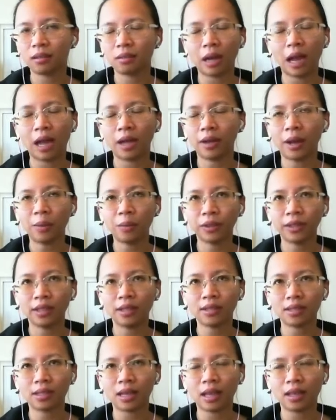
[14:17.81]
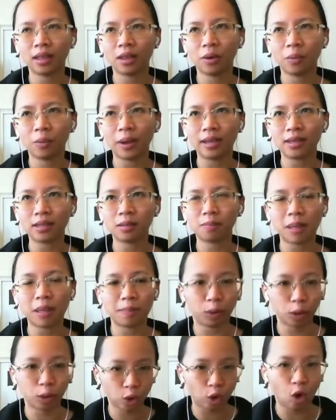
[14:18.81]
I wouldn't say the ways
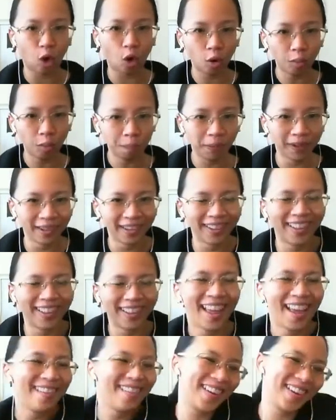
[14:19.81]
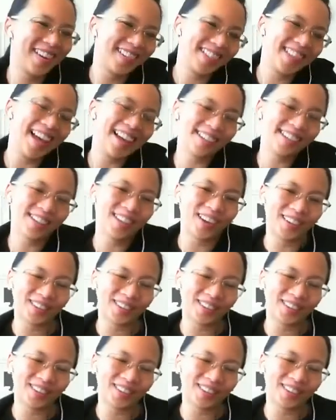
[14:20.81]
people cope, because that's not